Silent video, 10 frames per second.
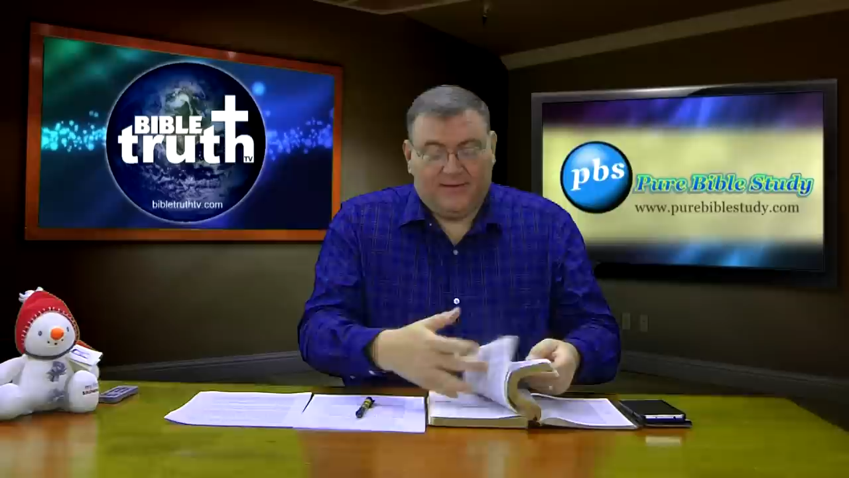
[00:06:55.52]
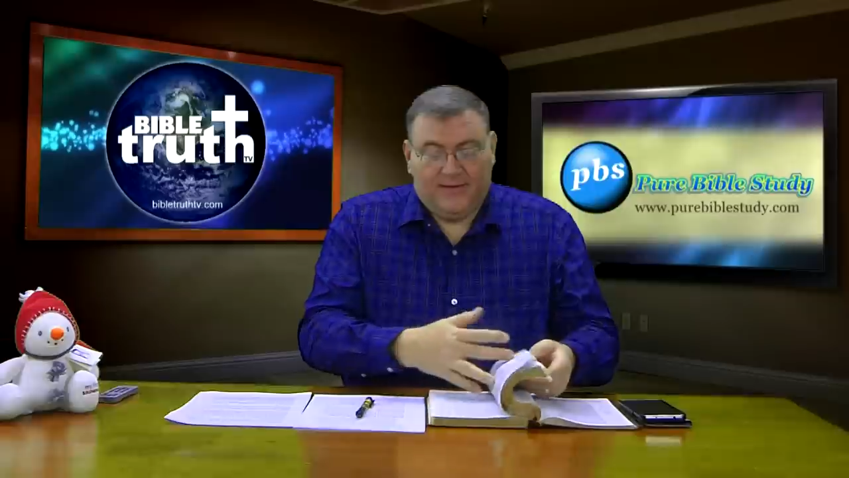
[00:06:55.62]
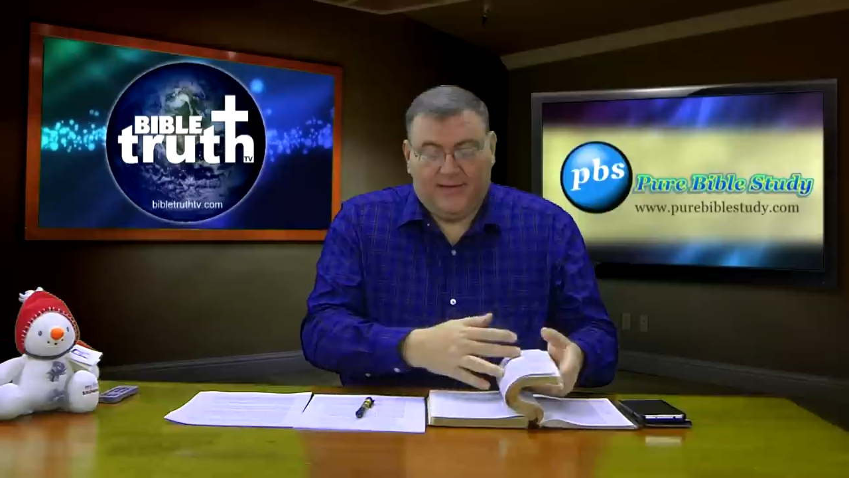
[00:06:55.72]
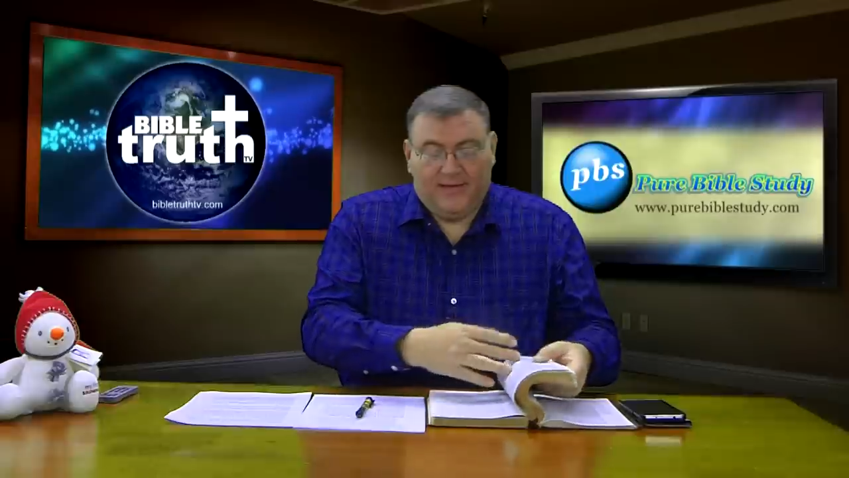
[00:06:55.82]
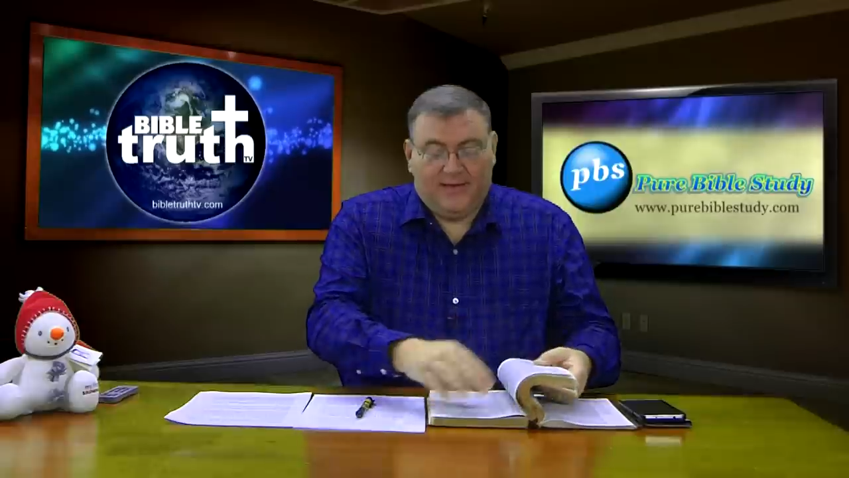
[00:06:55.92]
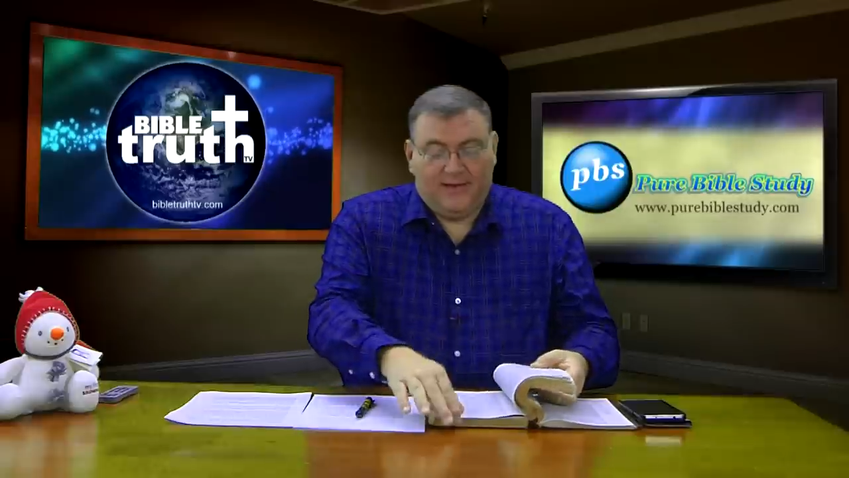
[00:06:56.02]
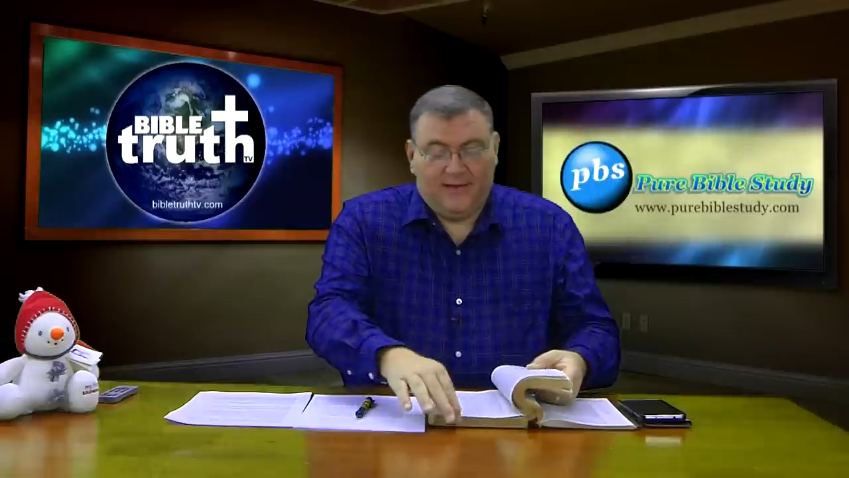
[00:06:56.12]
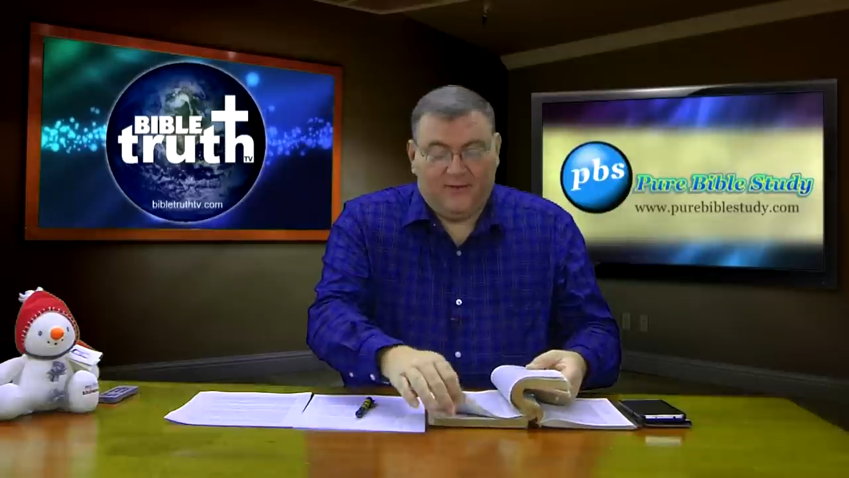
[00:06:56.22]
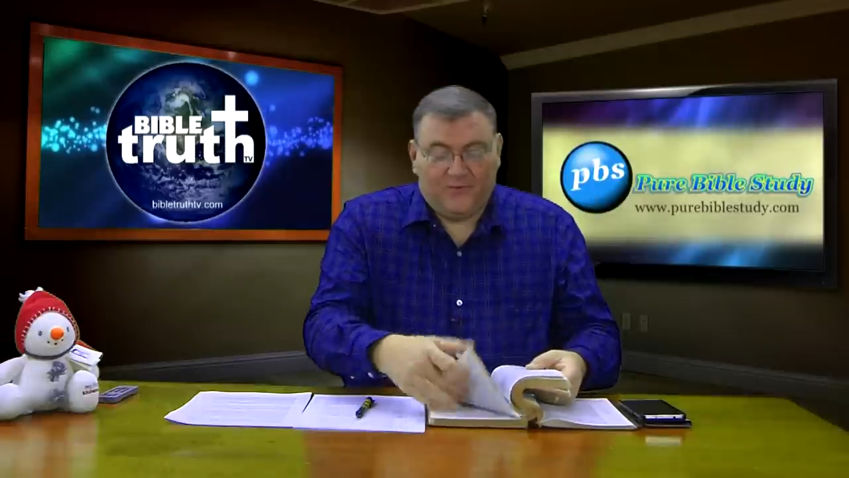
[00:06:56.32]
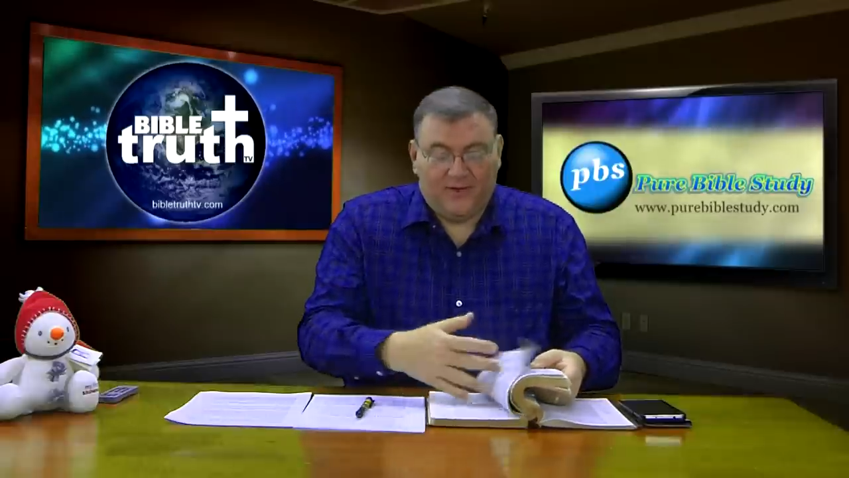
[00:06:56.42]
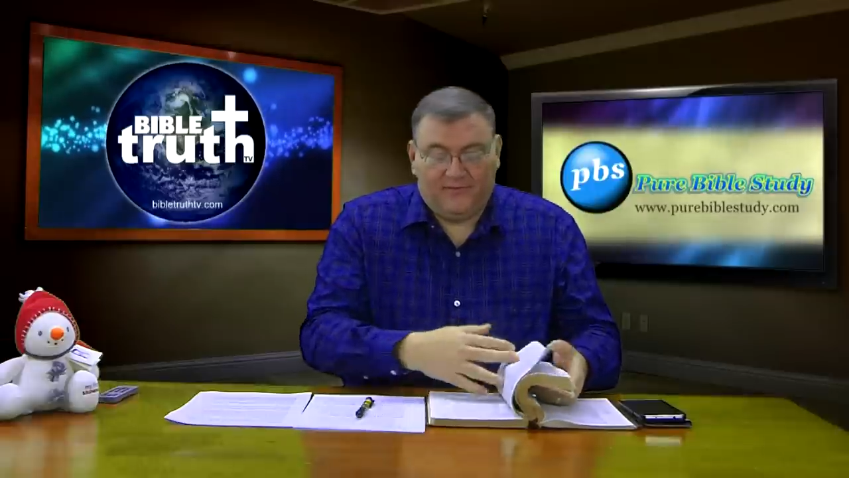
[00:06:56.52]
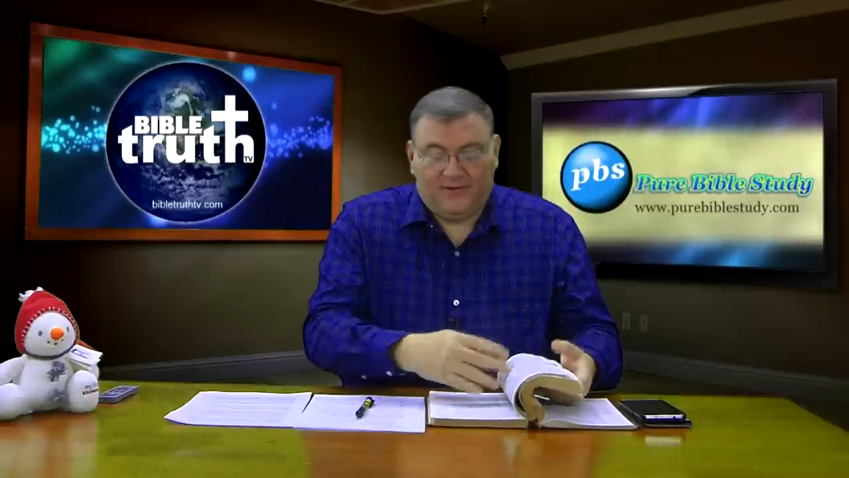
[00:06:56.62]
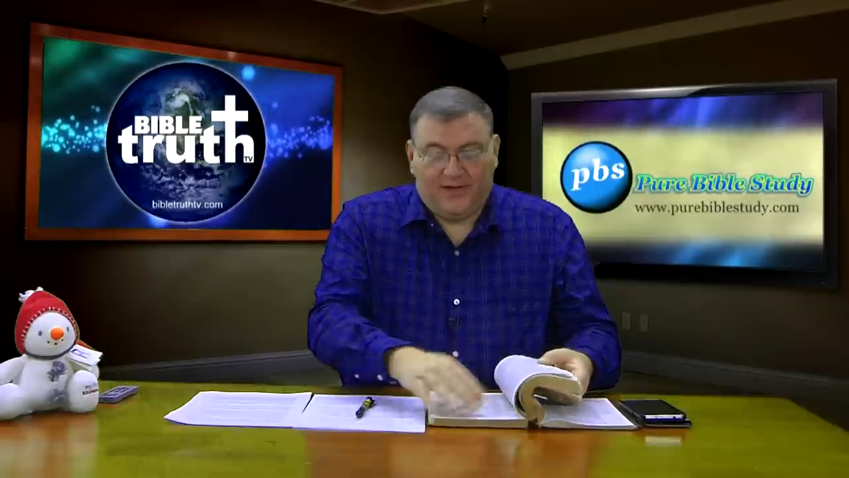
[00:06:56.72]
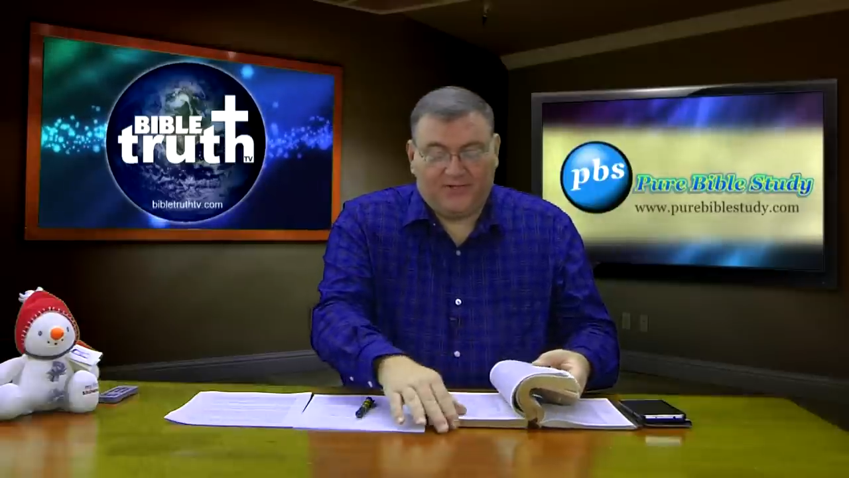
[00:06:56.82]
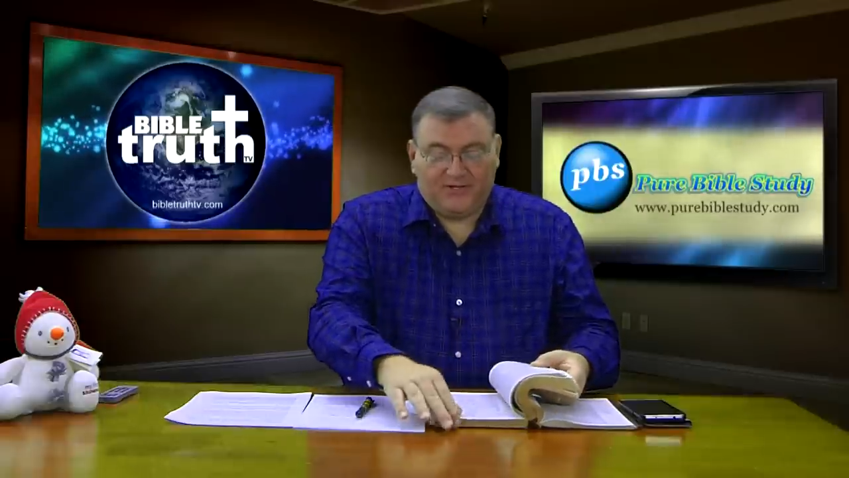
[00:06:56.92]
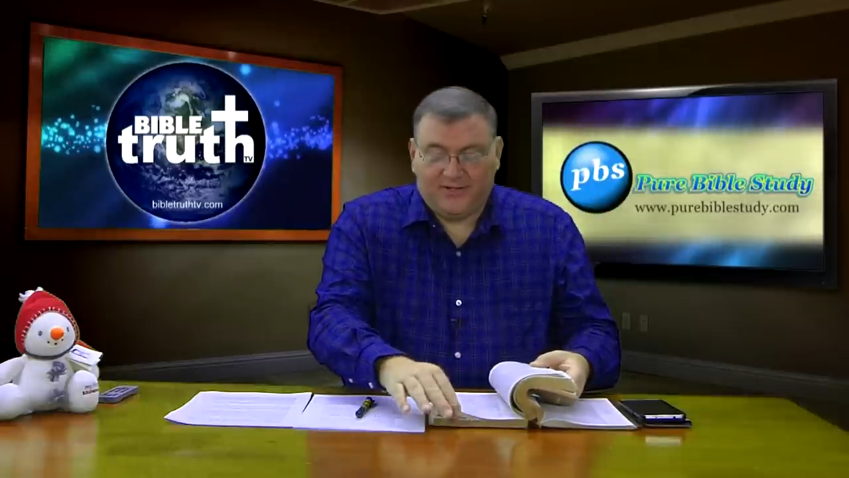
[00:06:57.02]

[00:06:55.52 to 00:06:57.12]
In Revelation,